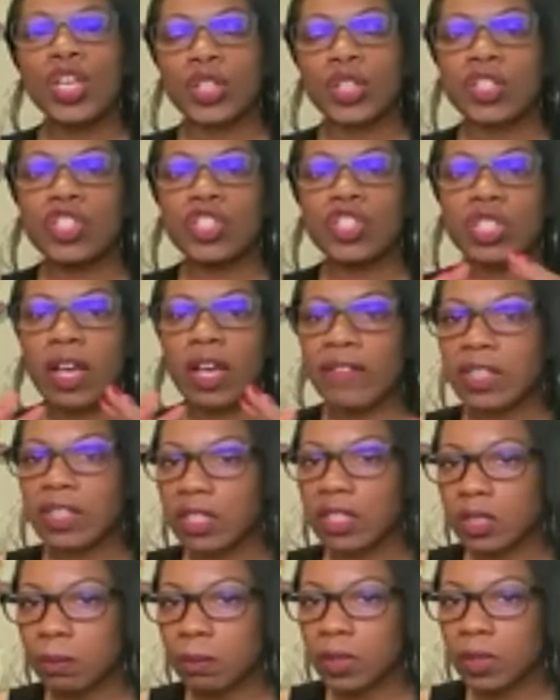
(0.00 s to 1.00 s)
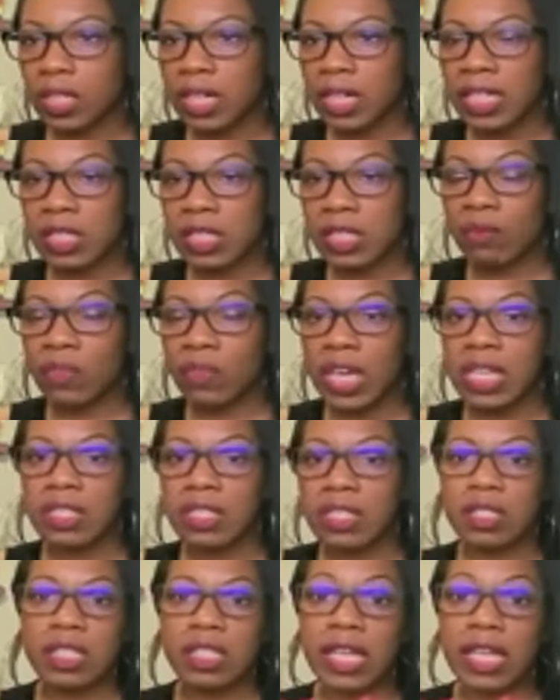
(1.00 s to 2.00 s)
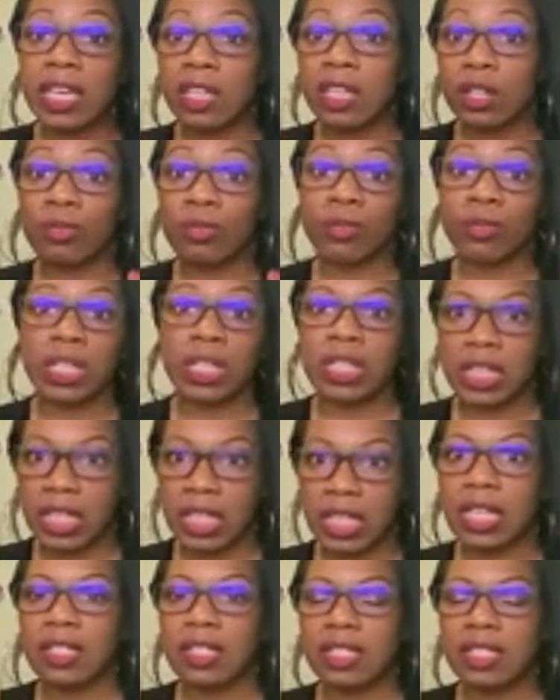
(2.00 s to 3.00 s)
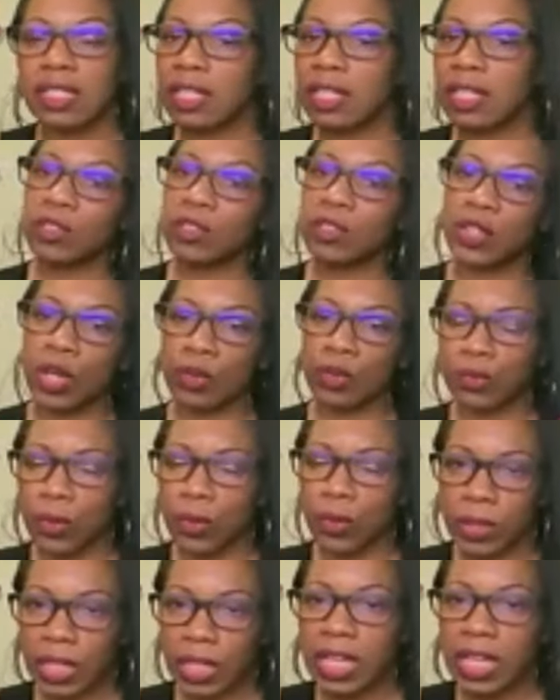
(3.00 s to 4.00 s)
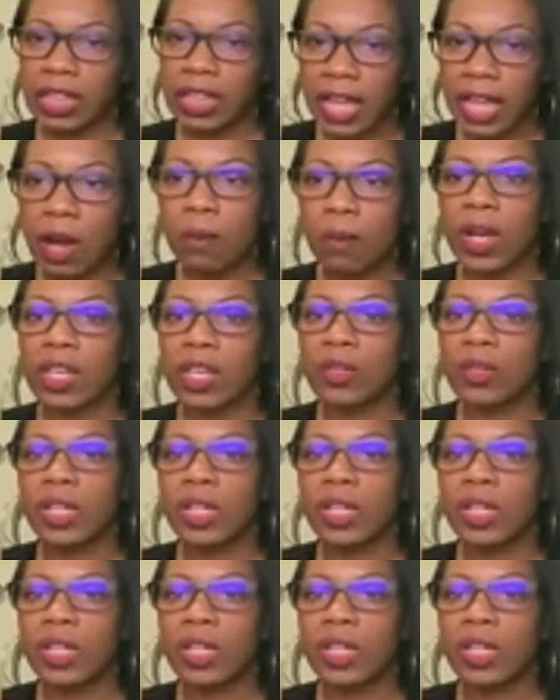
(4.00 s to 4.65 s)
you're shoving this book in his face and say, here, read this, and, you know, throwing a hint that way.